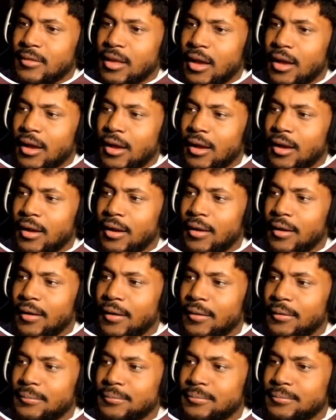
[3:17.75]
Uh,
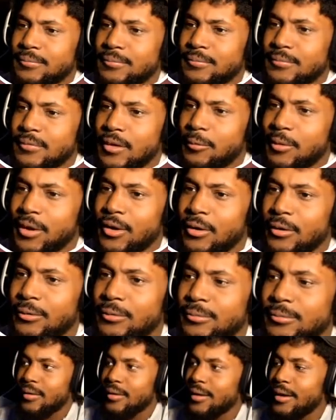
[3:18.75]
uh... There we
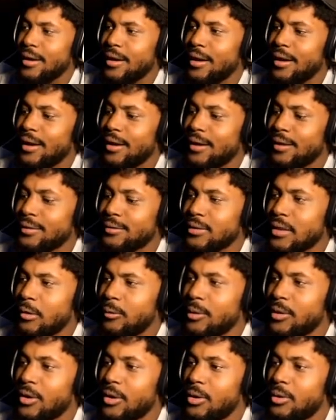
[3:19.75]
go. Yeah,
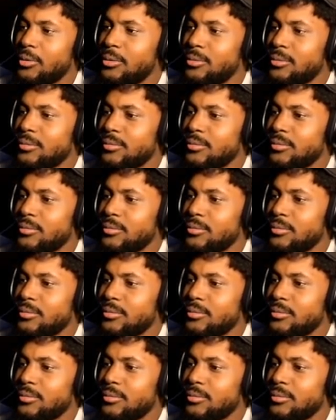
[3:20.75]
there we go.